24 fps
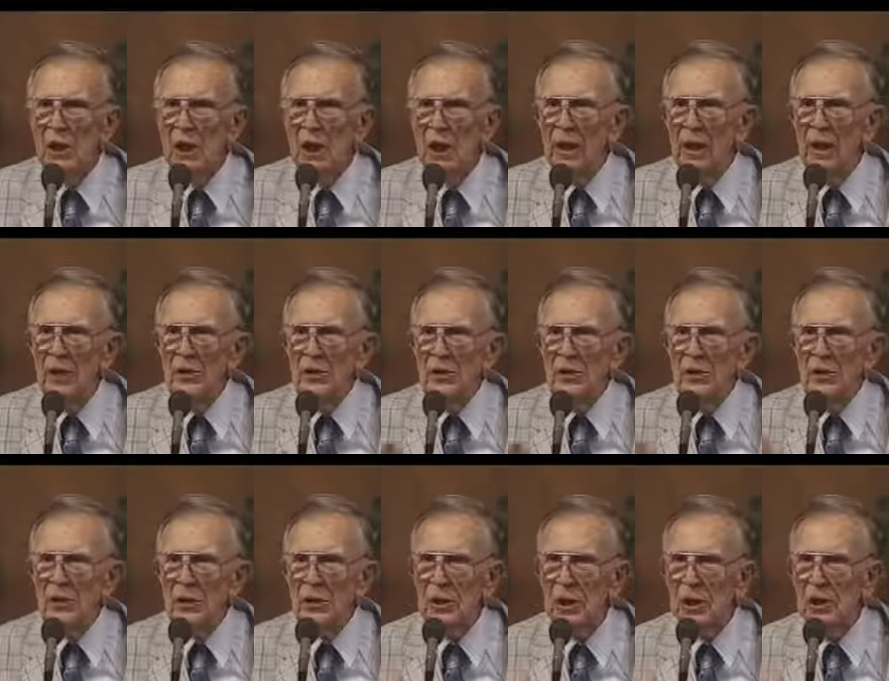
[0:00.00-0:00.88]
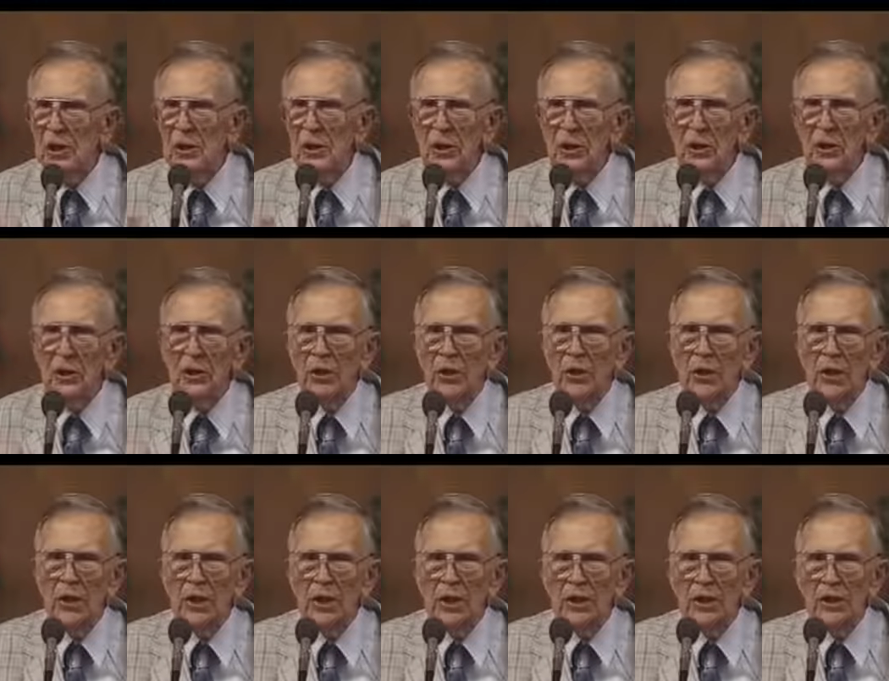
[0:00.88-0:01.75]
Now, this was
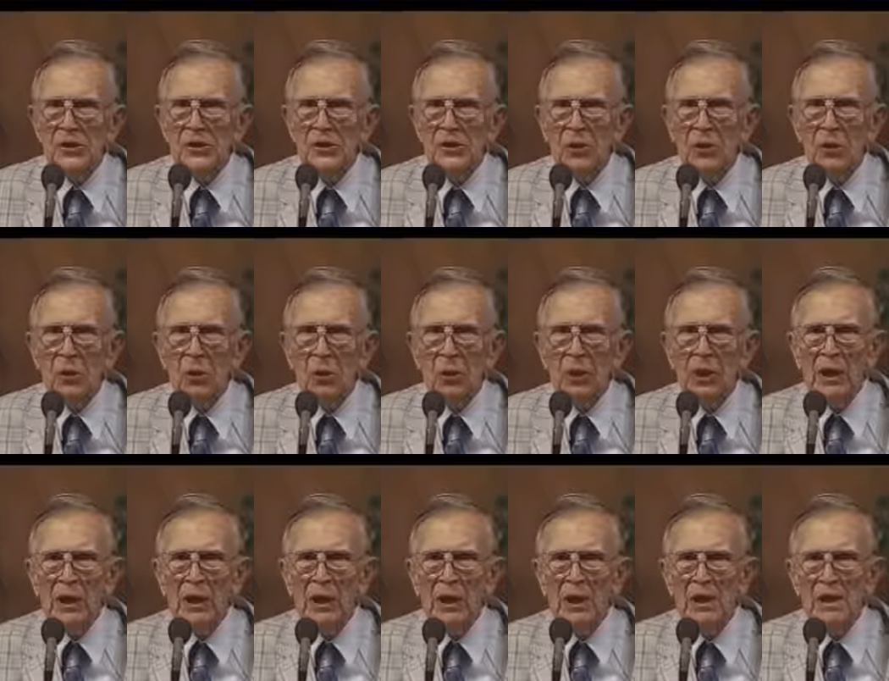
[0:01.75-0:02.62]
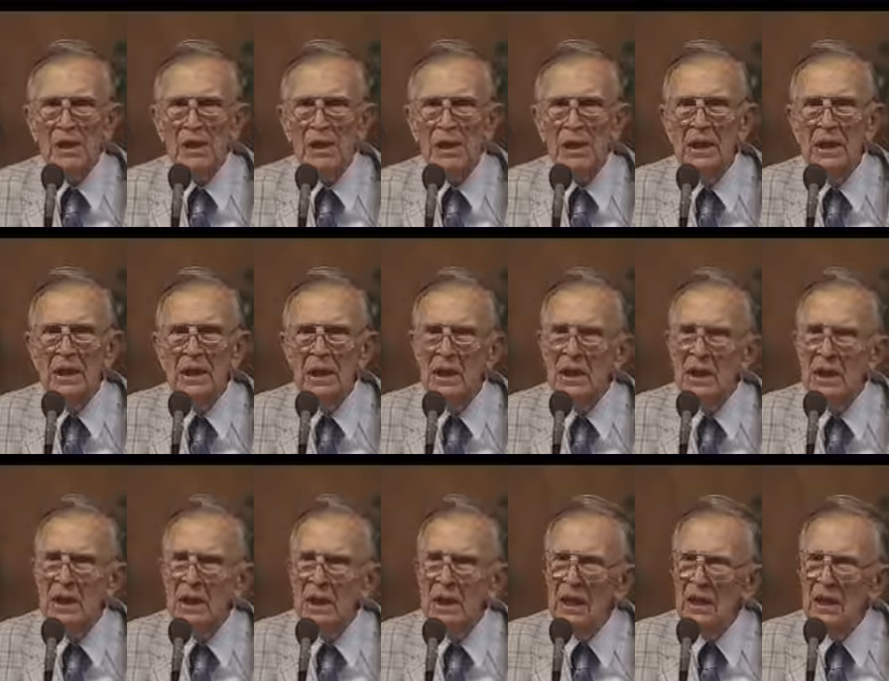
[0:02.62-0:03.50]
30 years ago, I guess.
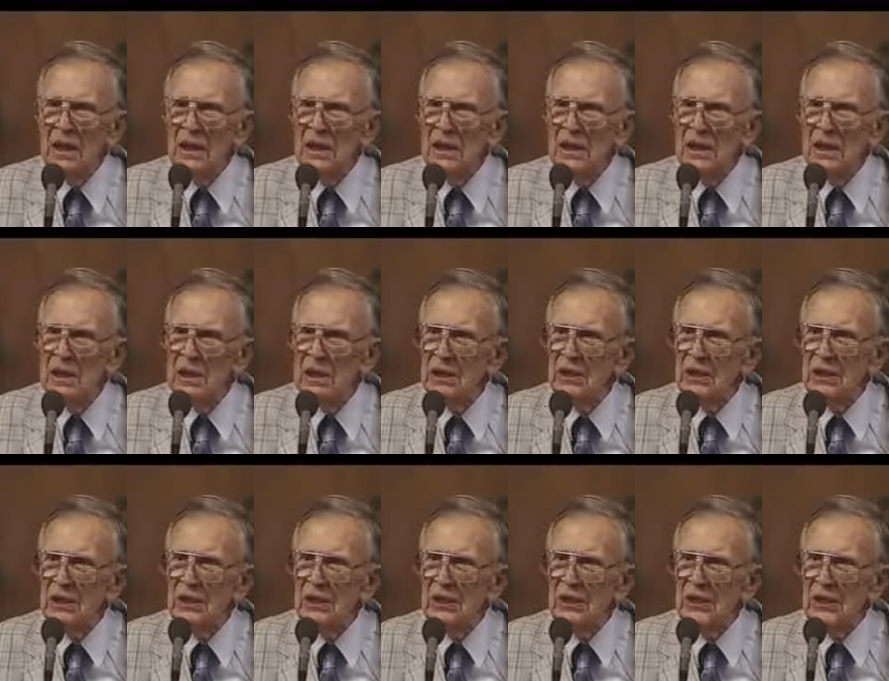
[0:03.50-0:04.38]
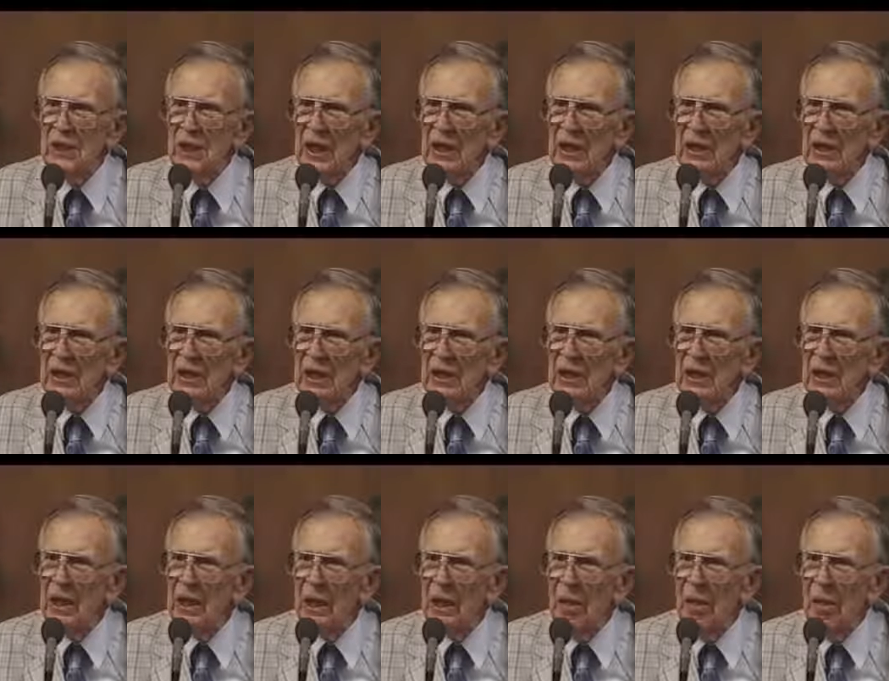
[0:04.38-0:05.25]
And she said, that.